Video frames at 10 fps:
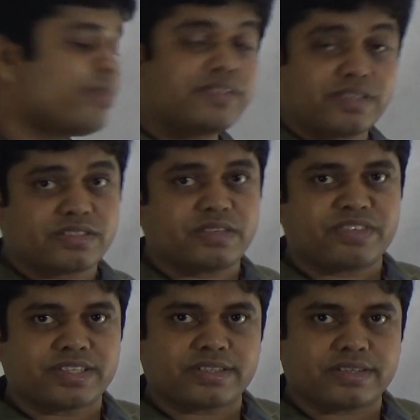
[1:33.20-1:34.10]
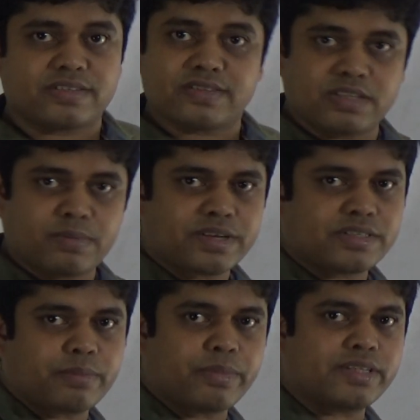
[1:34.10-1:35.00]
by 60%?
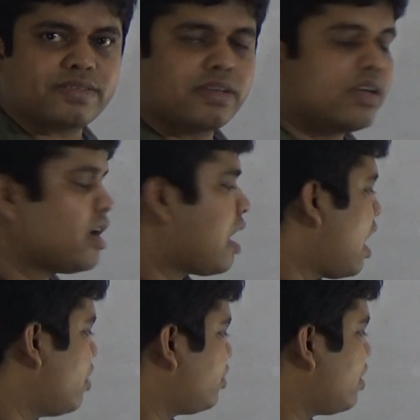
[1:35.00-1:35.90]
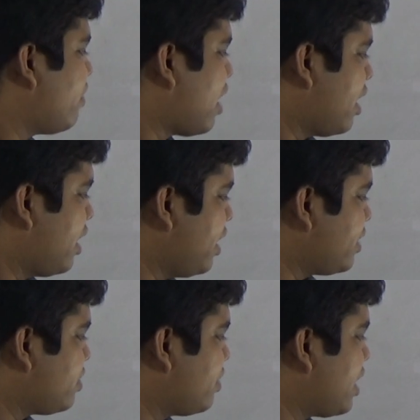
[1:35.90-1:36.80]
60% means out of 100
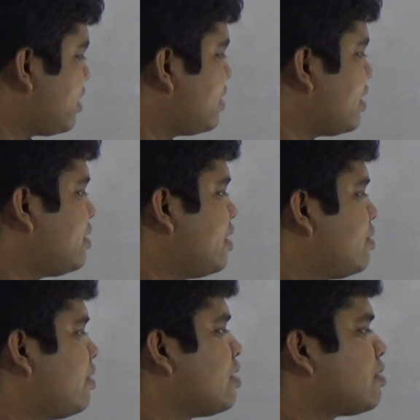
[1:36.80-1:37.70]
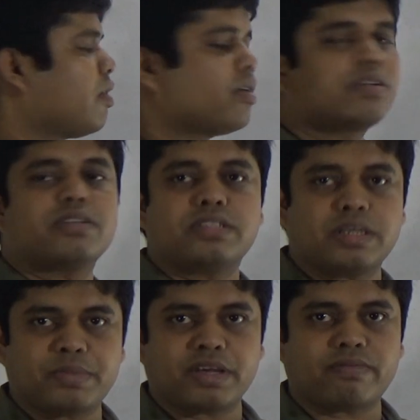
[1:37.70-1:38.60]
students, 60 students got
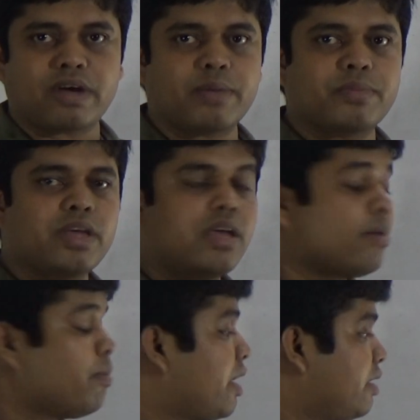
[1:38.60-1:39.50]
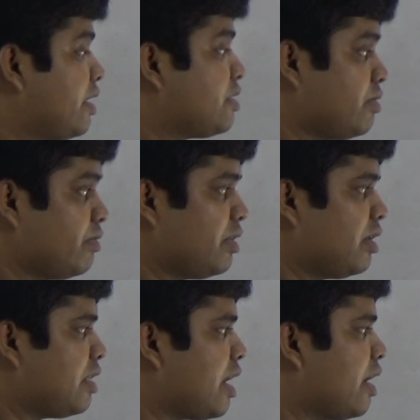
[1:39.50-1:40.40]
GPA 5. But the
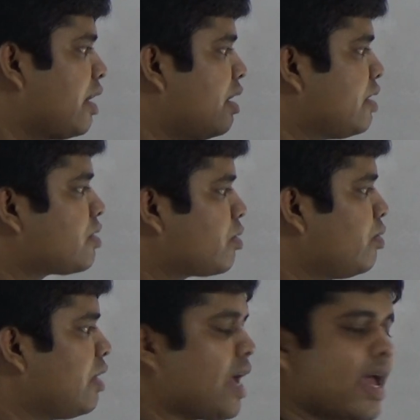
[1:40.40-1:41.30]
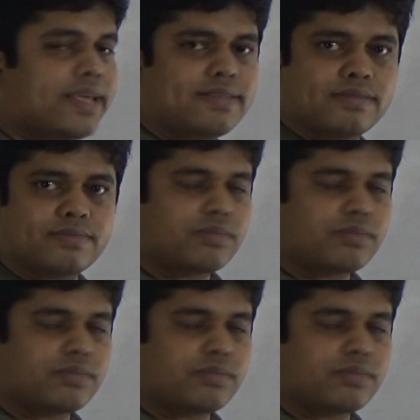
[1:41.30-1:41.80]
school has